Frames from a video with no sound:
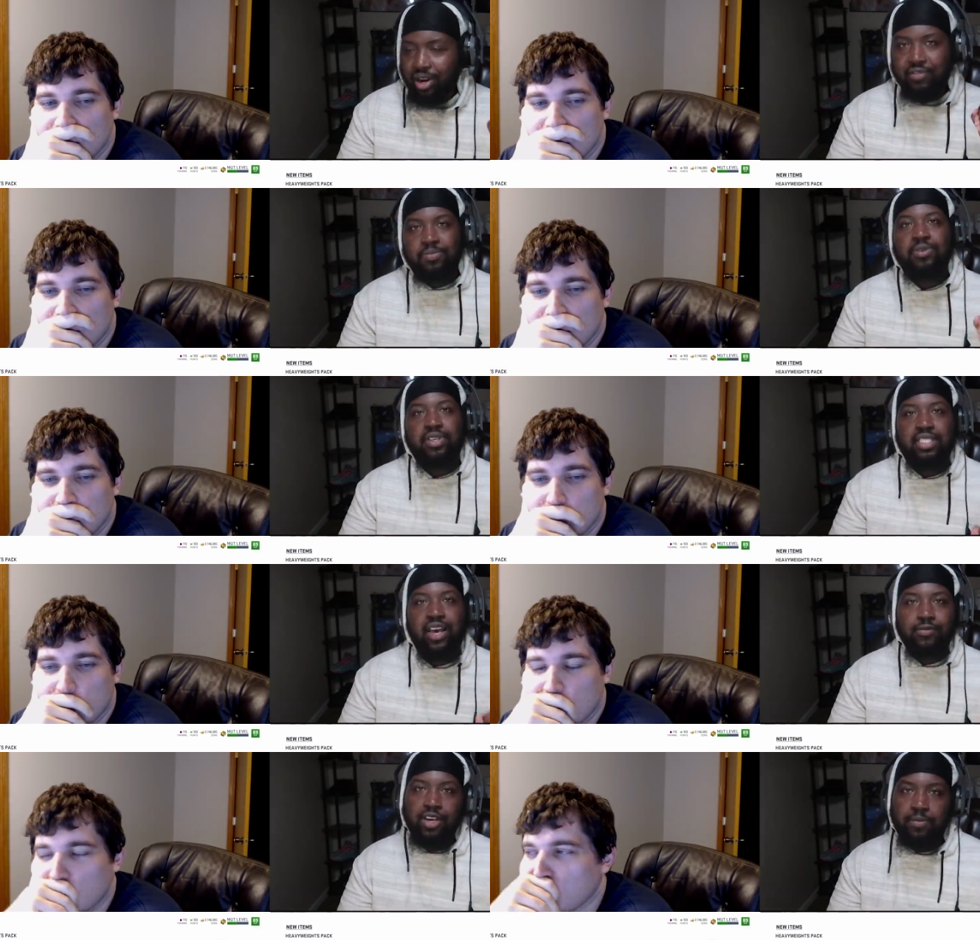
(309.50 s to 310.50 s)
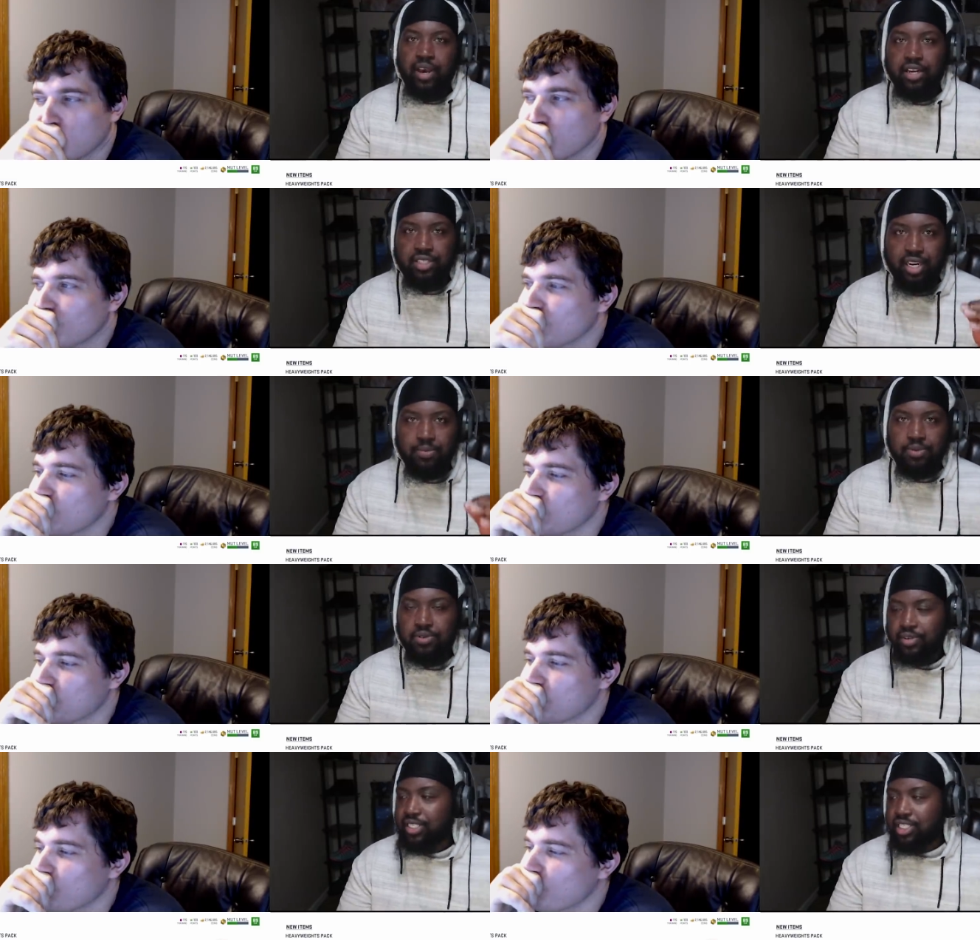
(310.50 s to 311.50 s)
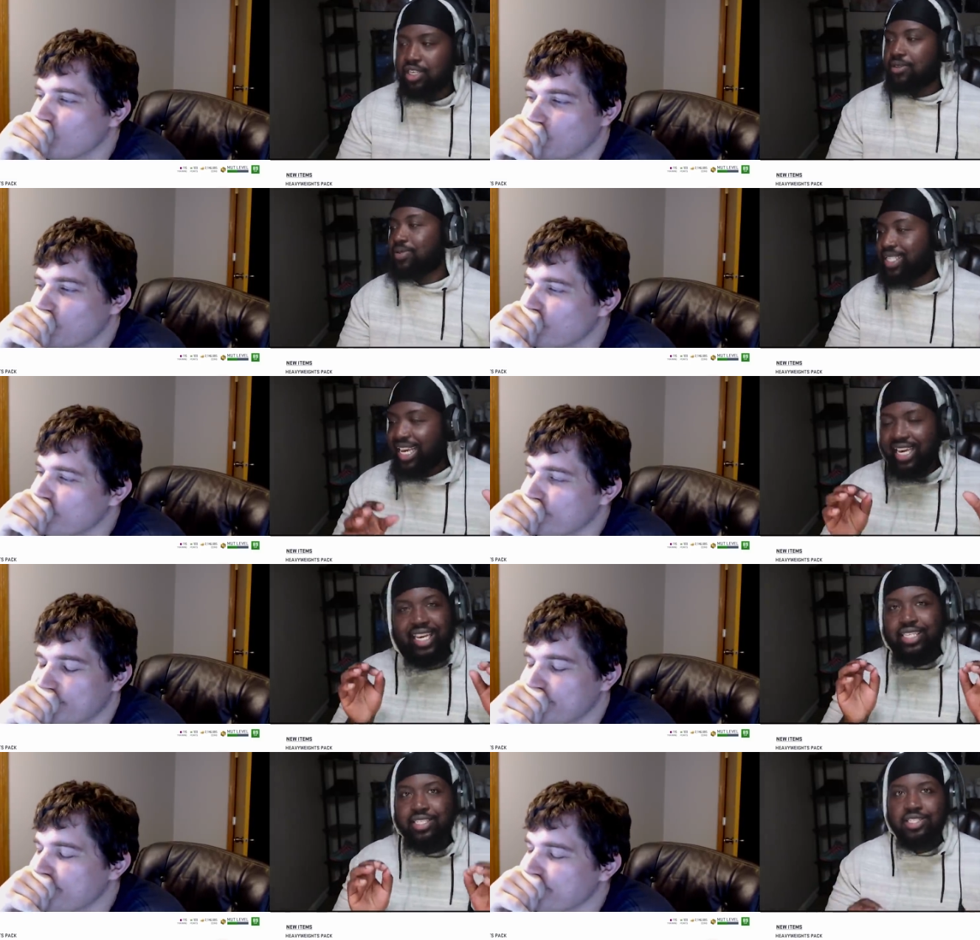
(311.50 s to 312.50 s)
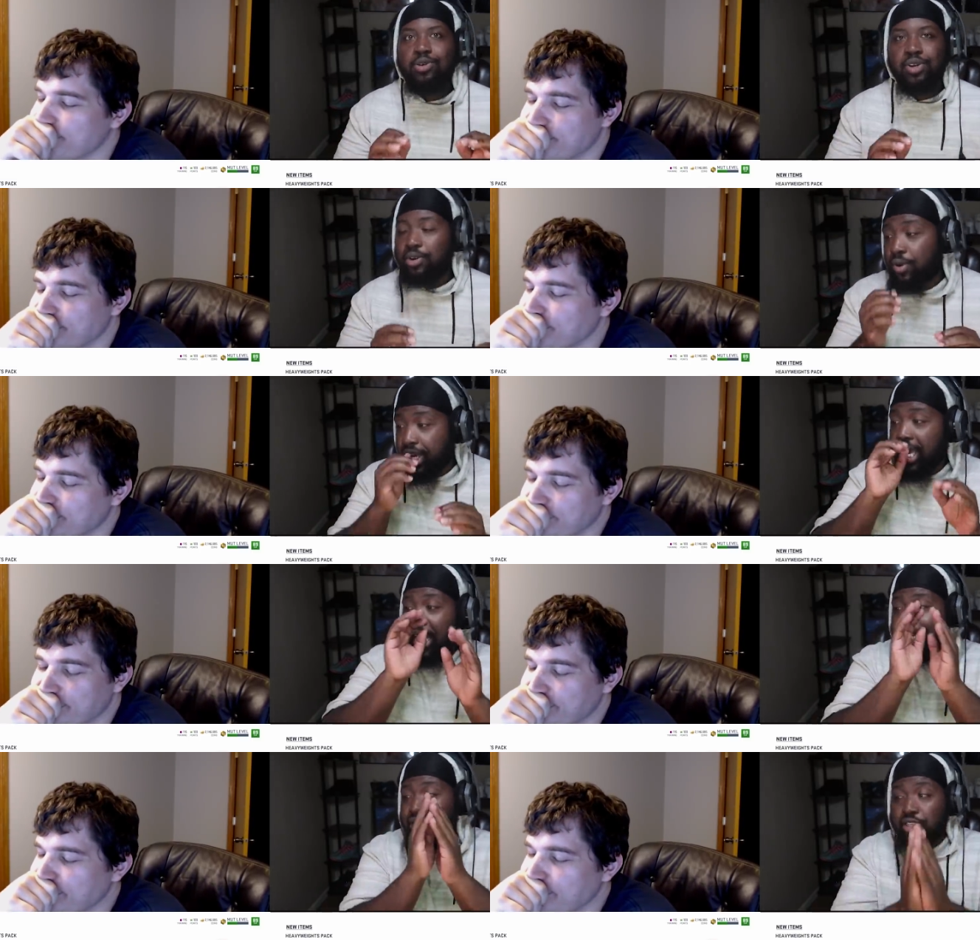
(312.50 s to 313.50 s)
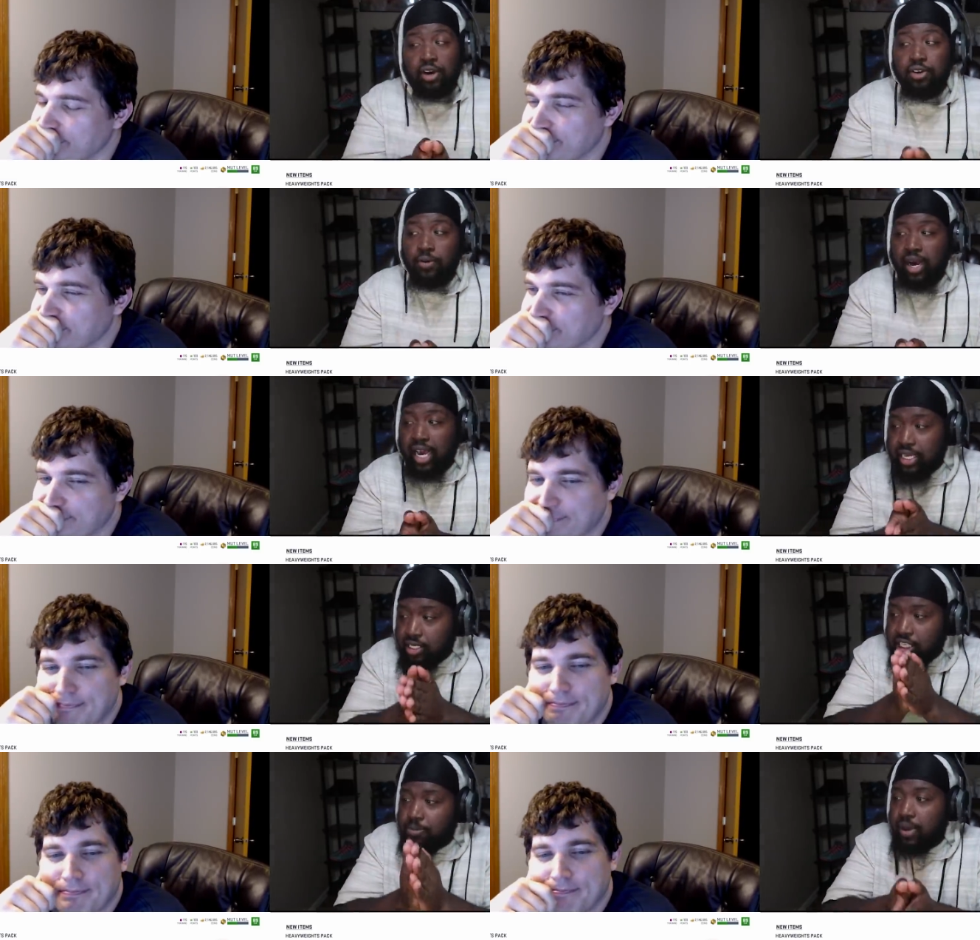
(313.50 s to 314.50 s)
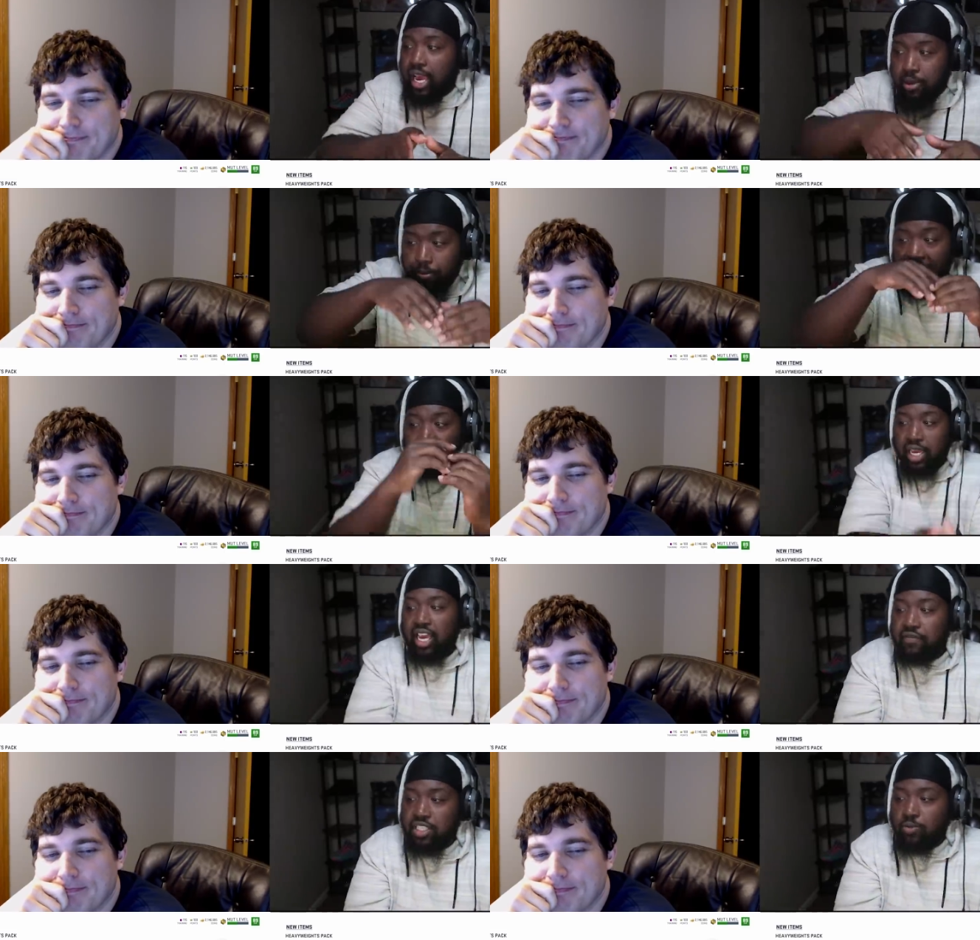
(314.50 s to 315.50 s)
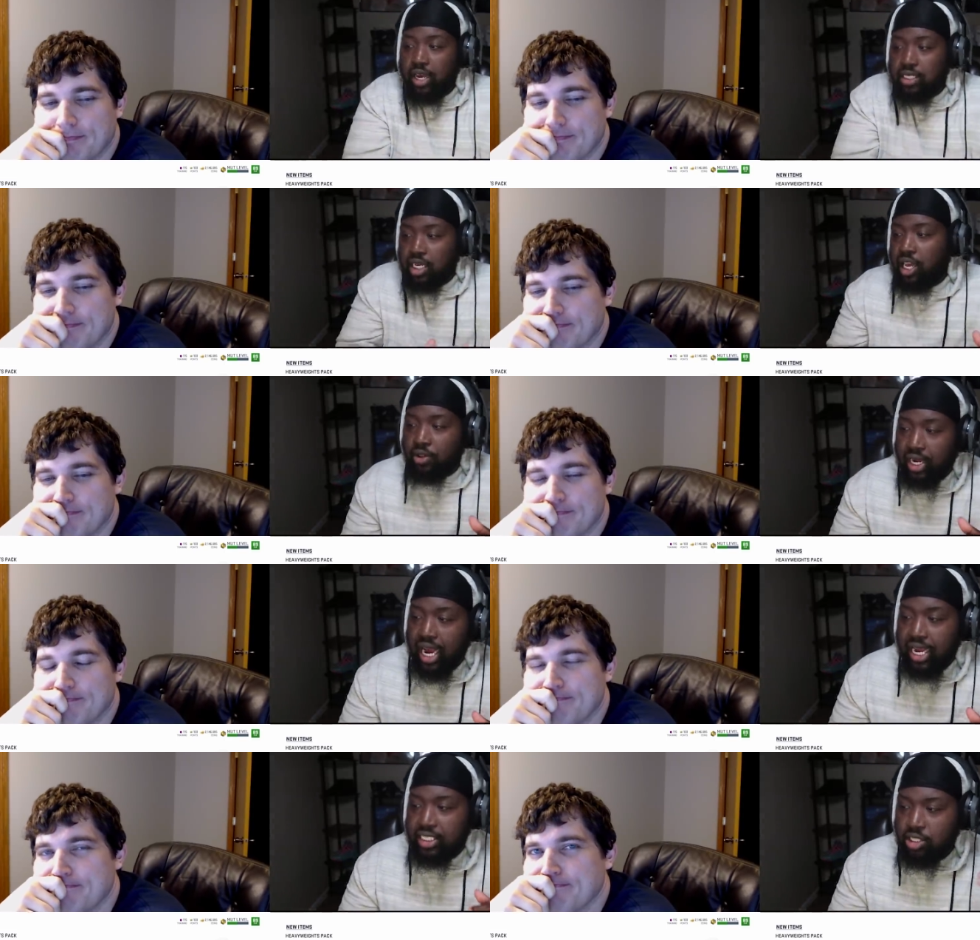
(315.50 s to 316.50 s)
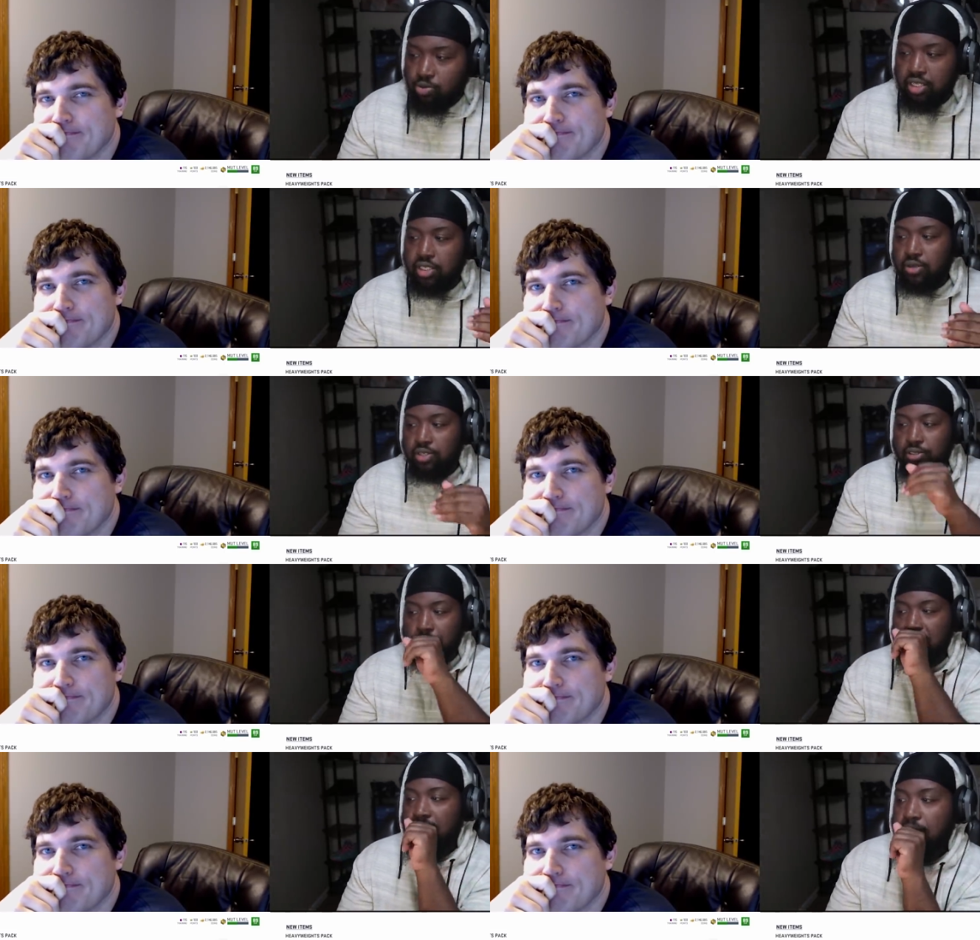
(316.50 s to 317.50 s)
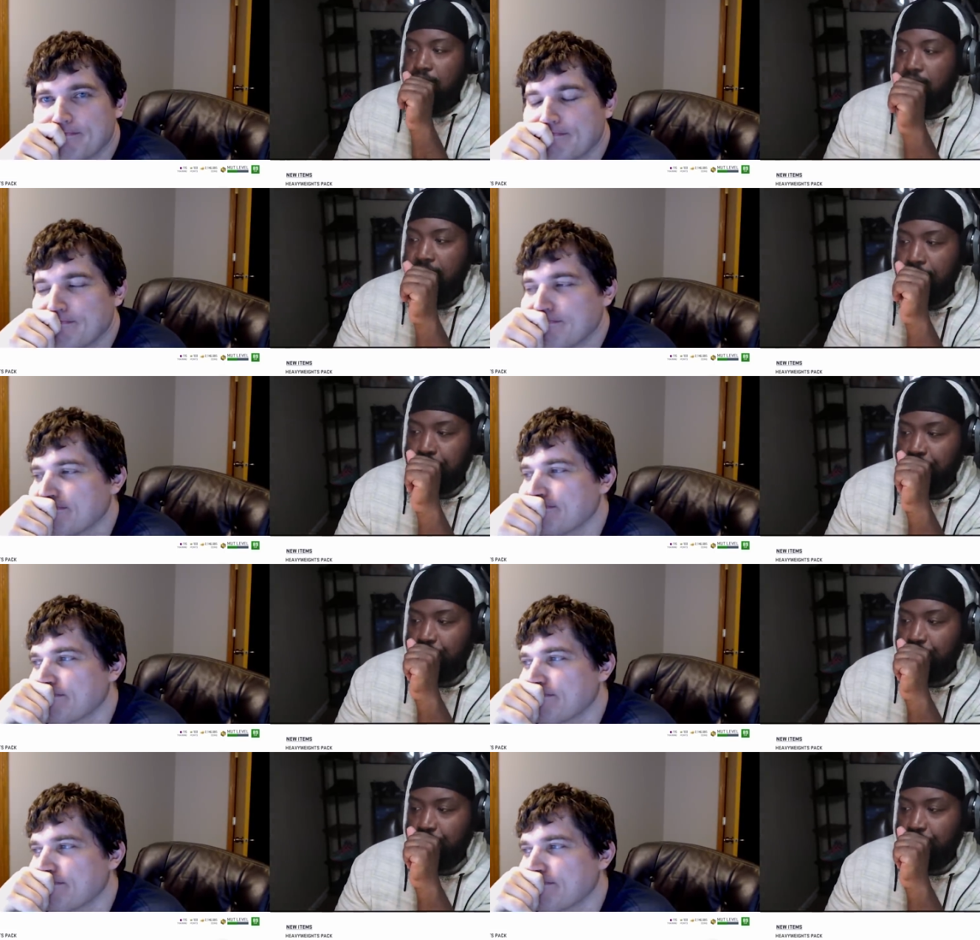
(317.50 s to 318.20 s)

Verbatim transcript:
Speaker 1: whenever you pull these heavyweight packs, you're gonna pull Chris Jones. It's so annoying. Don't know why he's in these packs. He plays for the AFC West, and the other guy is this Russell Okung. Okay.